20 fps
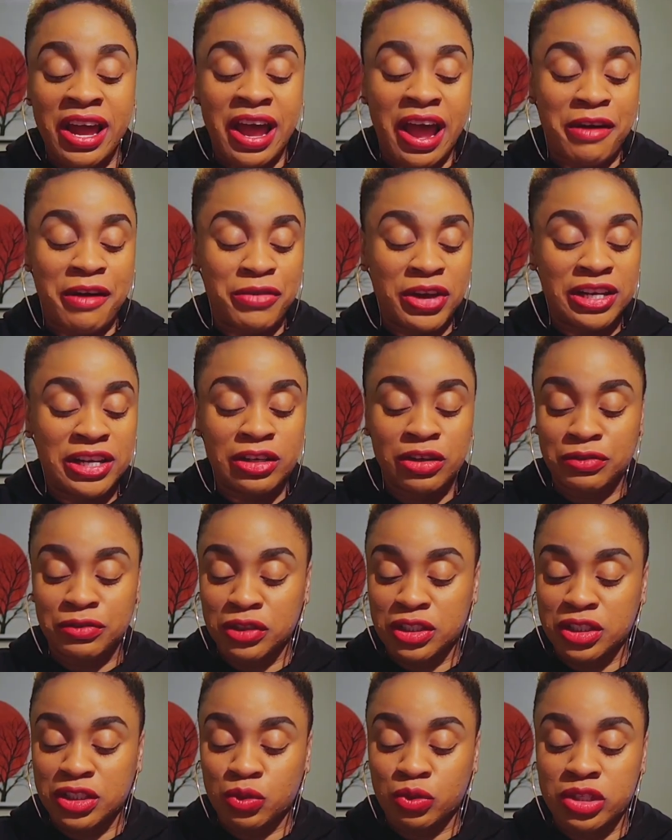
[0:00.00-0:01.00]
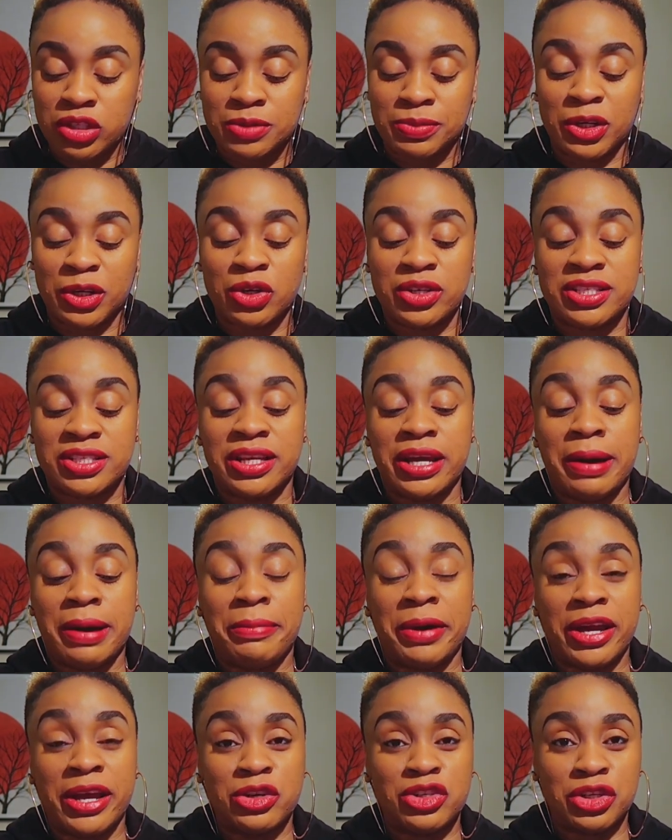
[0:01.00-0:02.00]
fell in love with these ones because they are
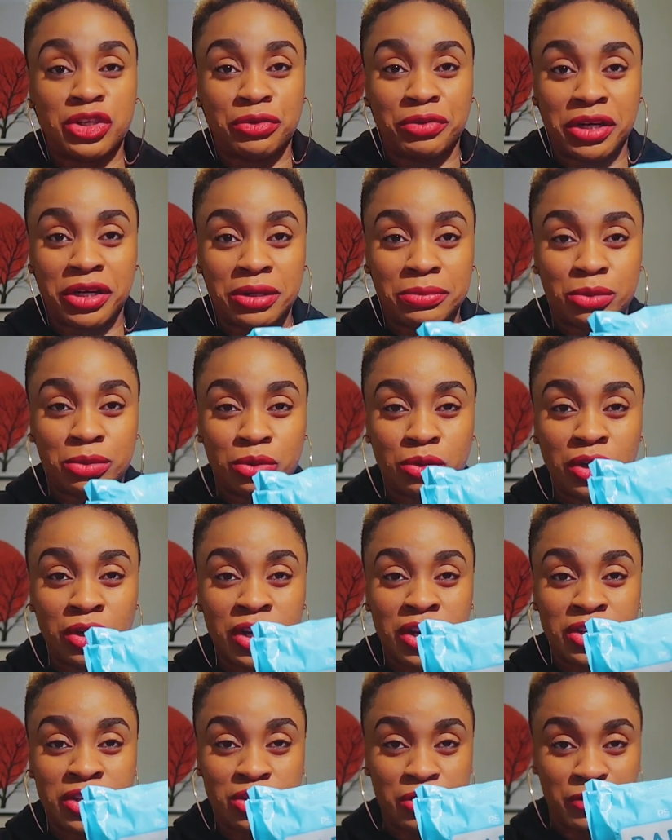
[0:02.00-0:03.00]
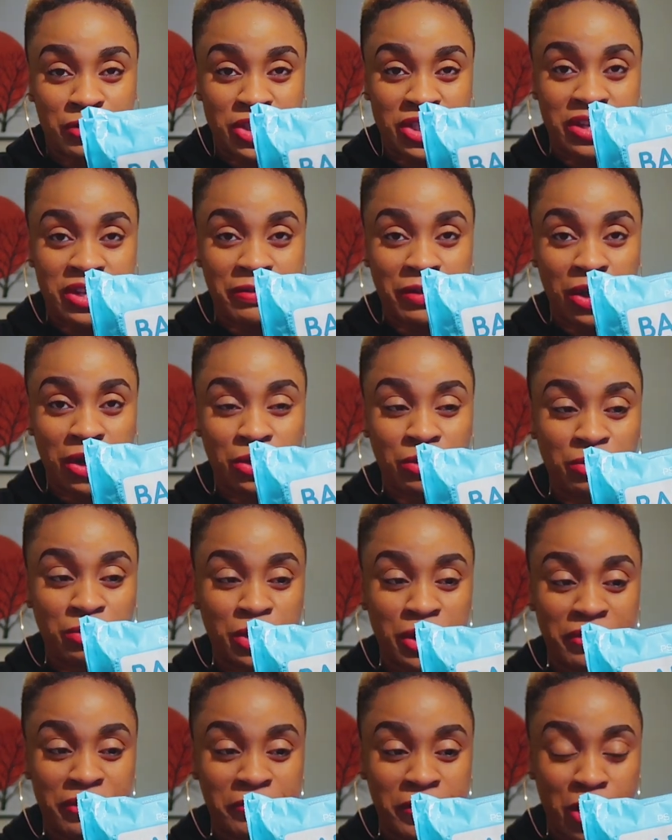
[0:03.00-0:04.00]
biodegradable, so obviously they're very good for
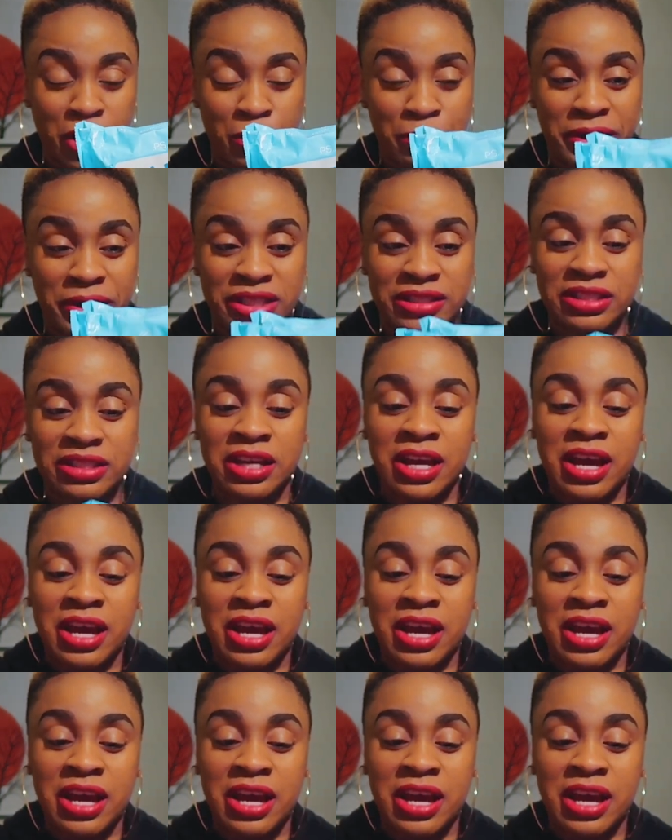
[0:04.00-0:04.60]
the environment.